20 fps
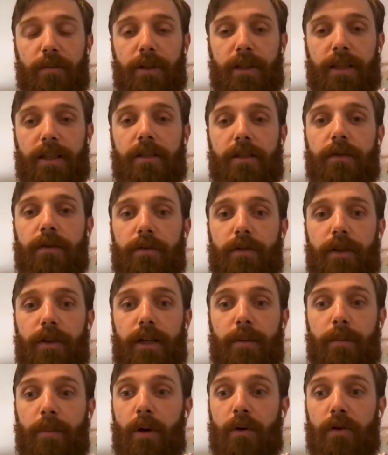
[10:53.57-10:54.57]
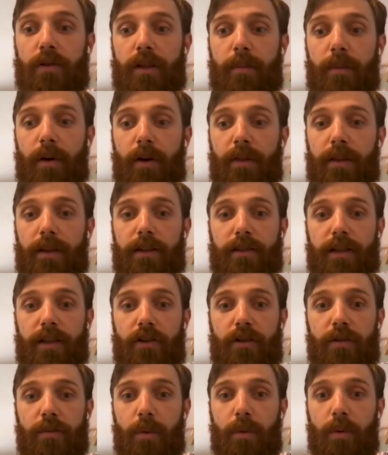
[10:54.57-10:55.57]
please feel free to post them on the
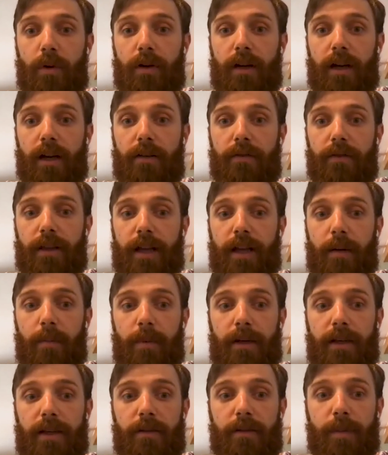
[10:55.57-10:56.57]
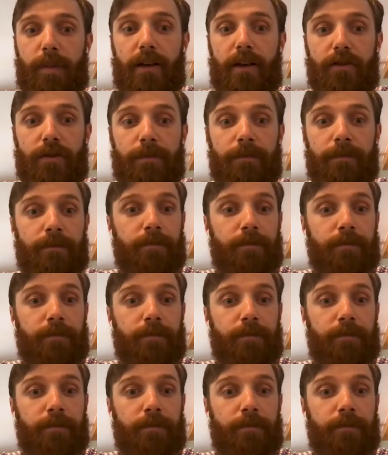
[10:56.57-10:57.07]
discussion board of the company's page.